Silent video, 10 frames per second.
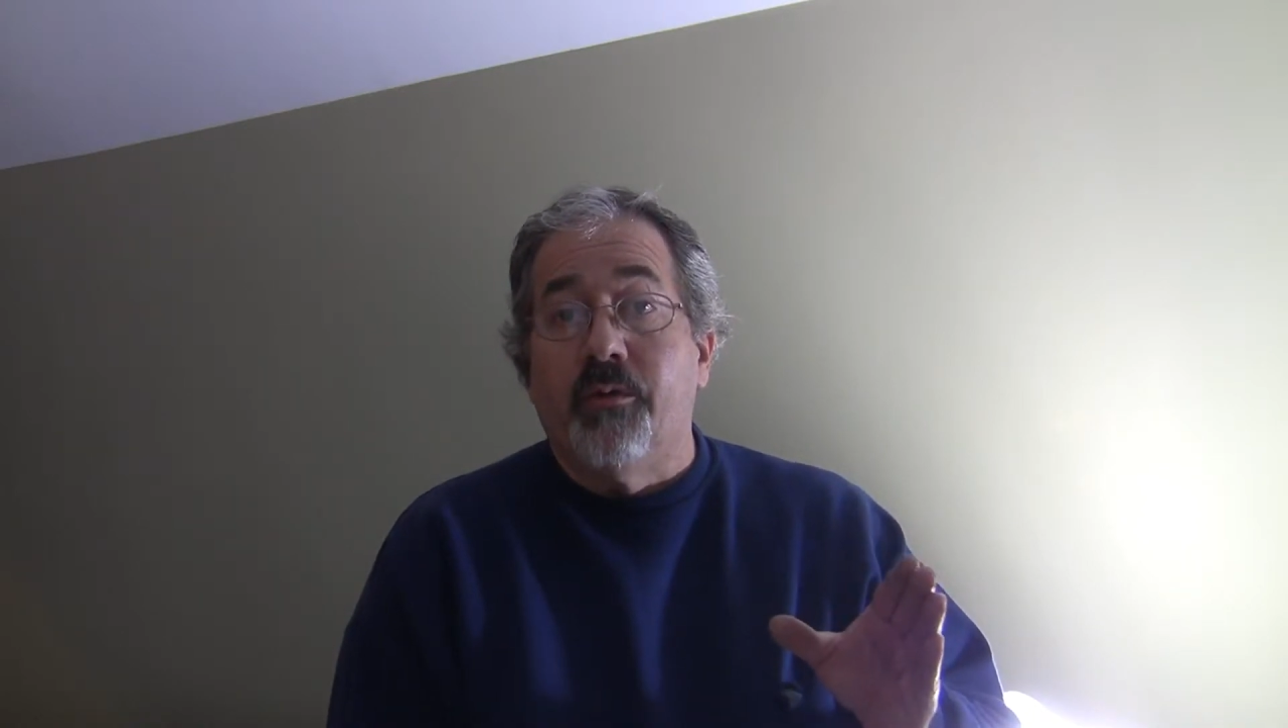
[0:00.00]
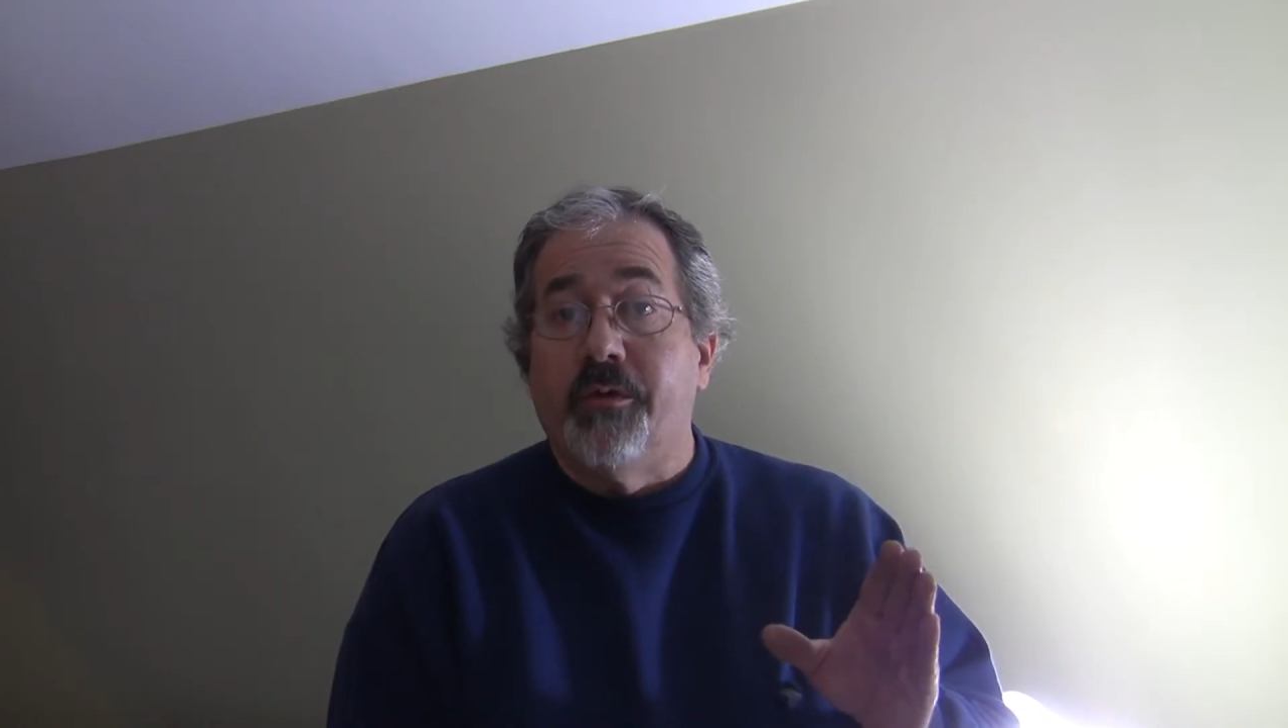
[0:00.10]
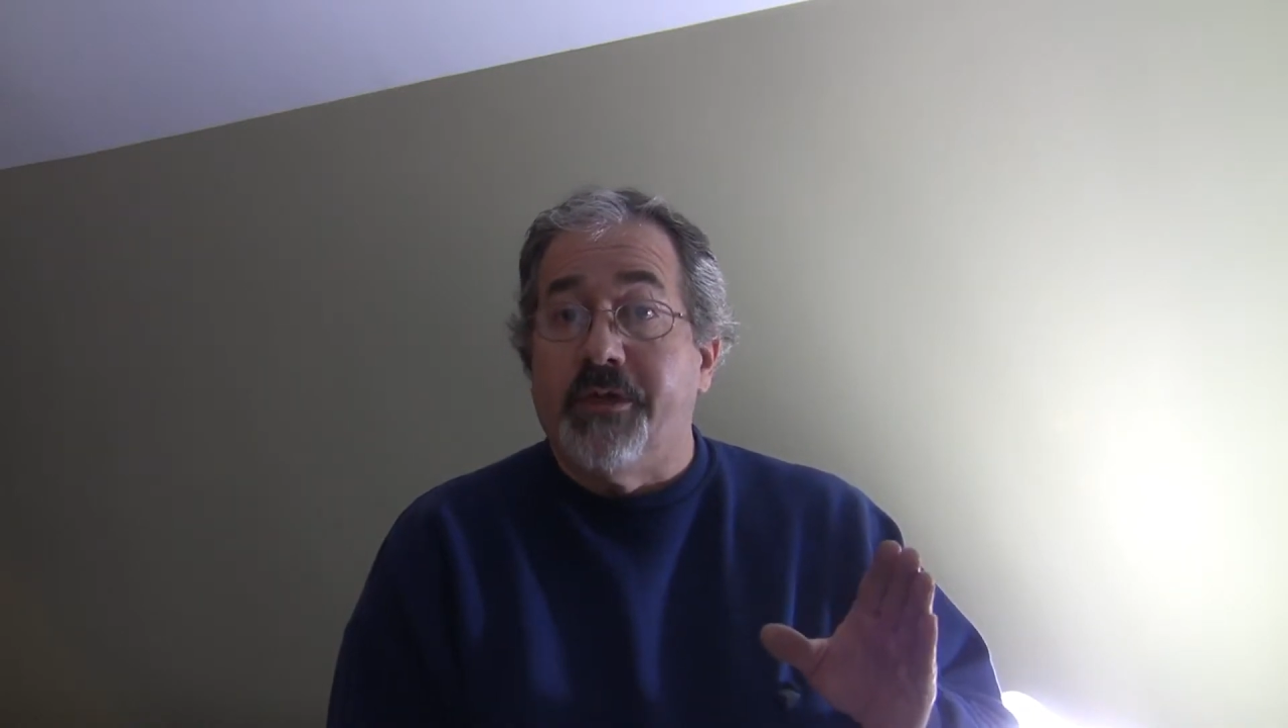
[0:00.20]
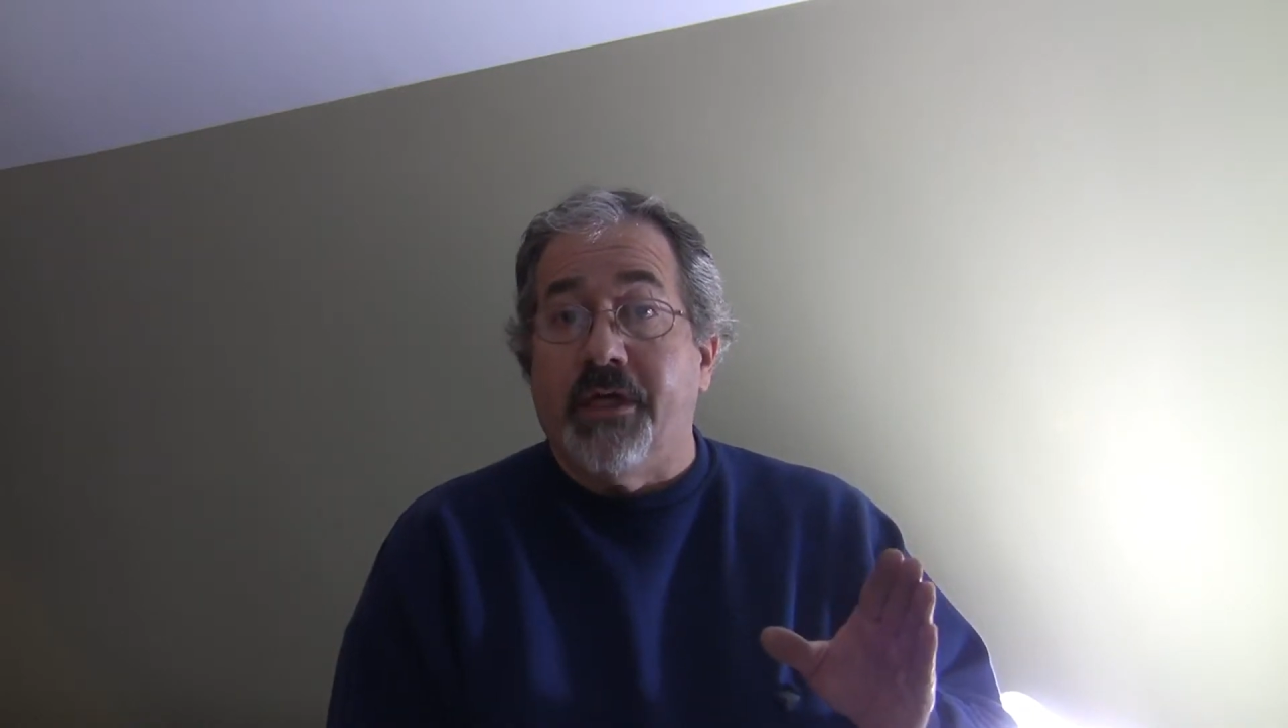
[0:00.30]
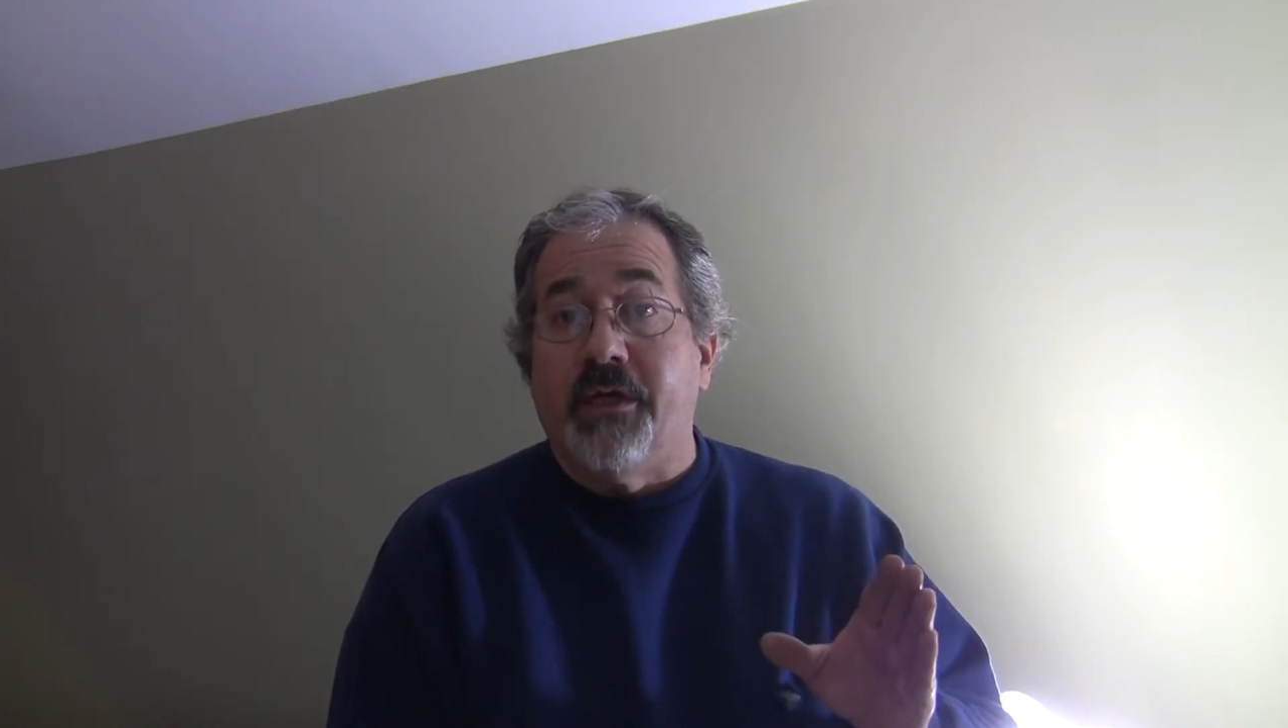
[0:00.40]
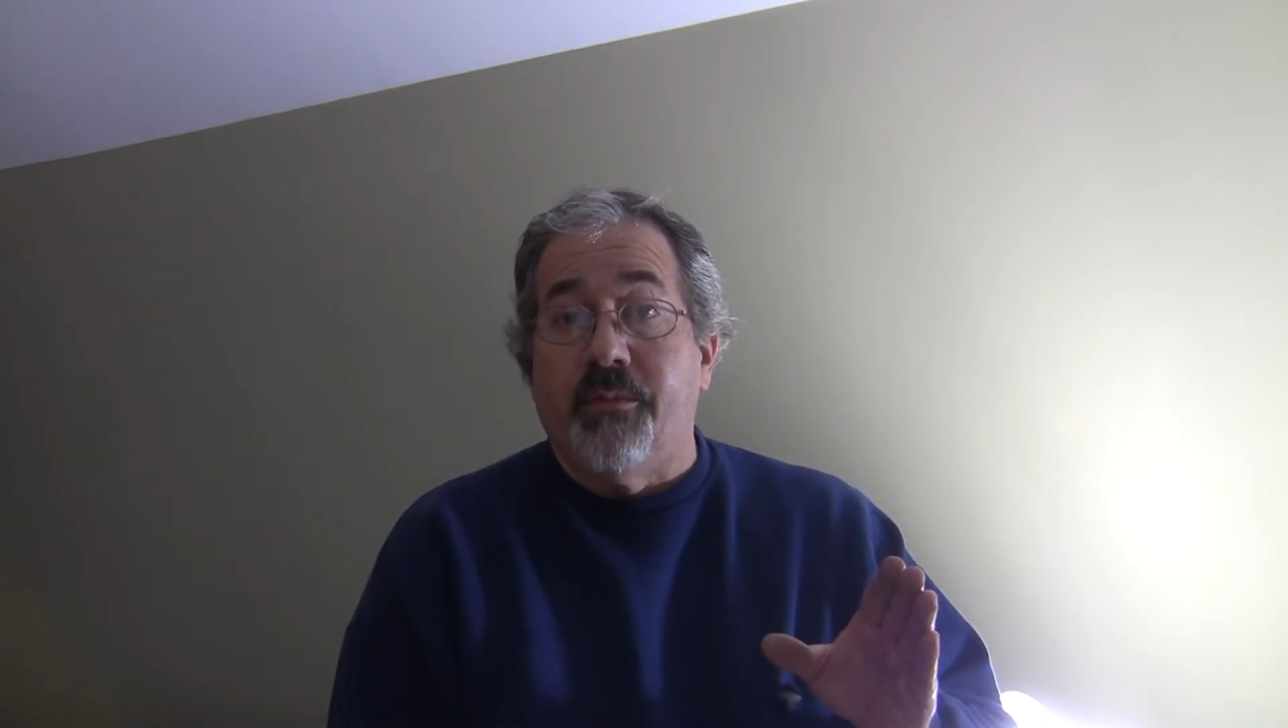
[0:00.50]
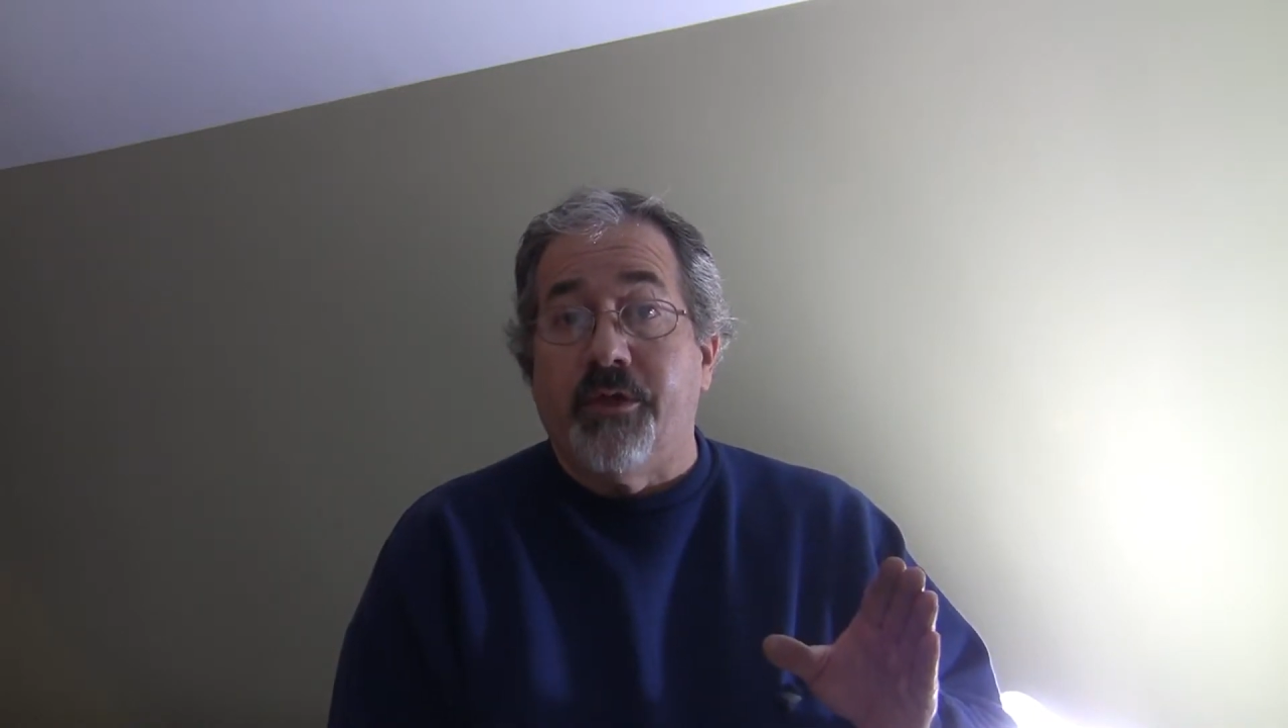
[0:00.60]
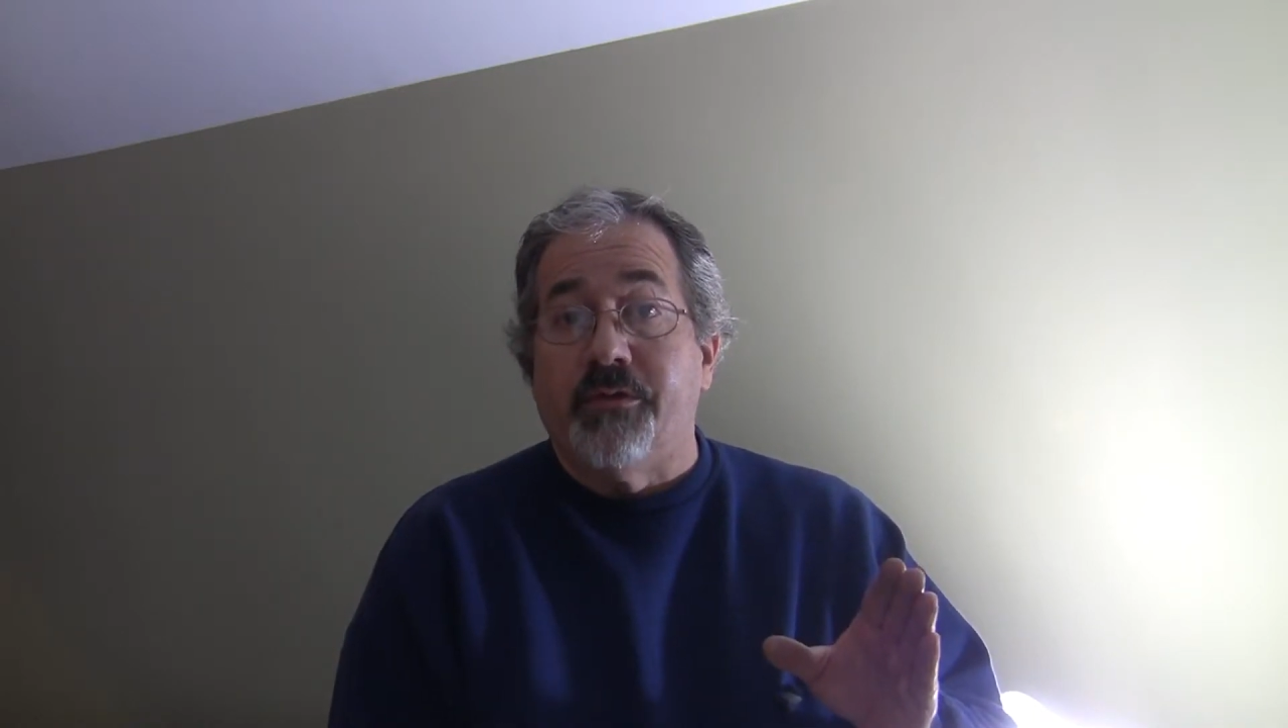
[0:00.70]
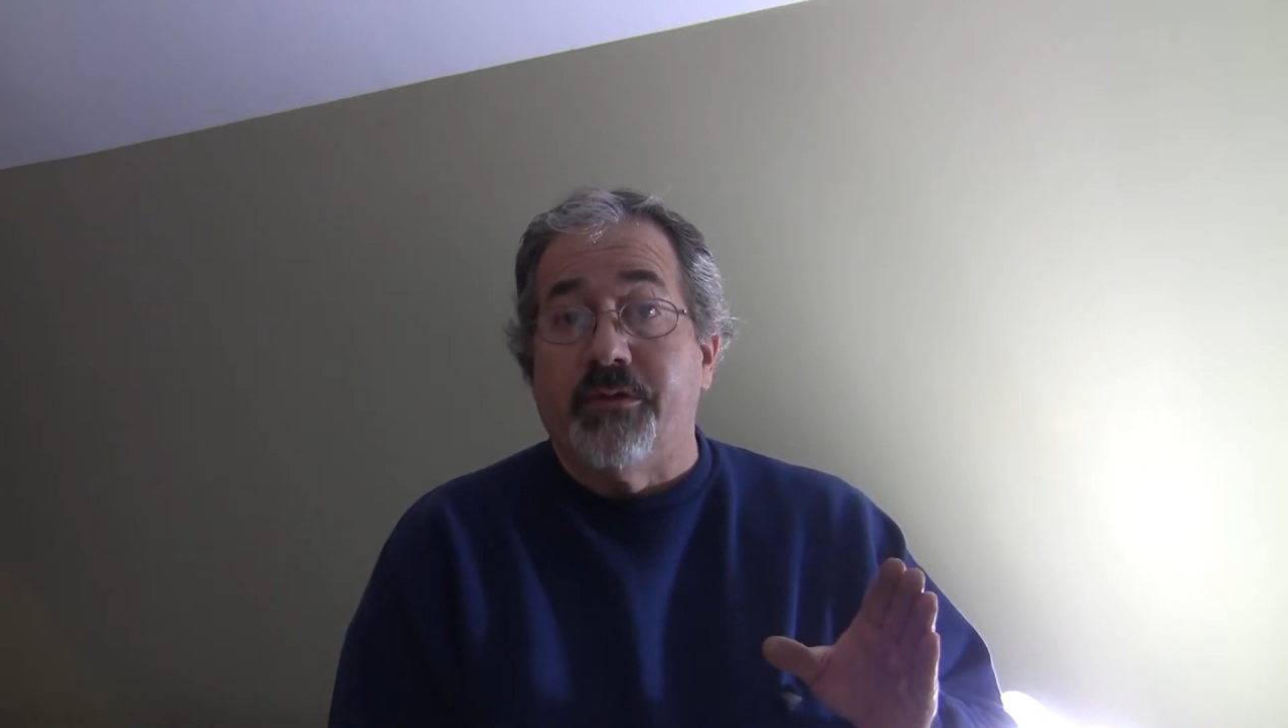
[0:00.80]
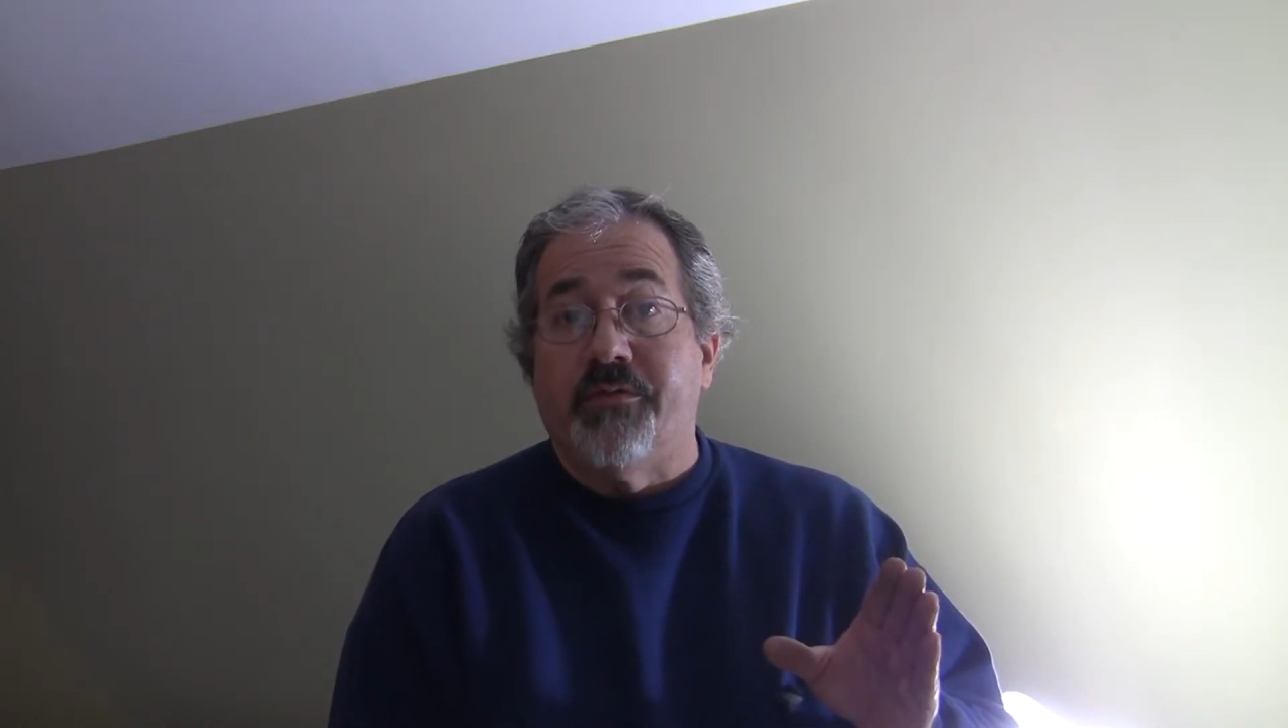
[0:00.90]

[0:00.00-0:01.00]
when taking pictures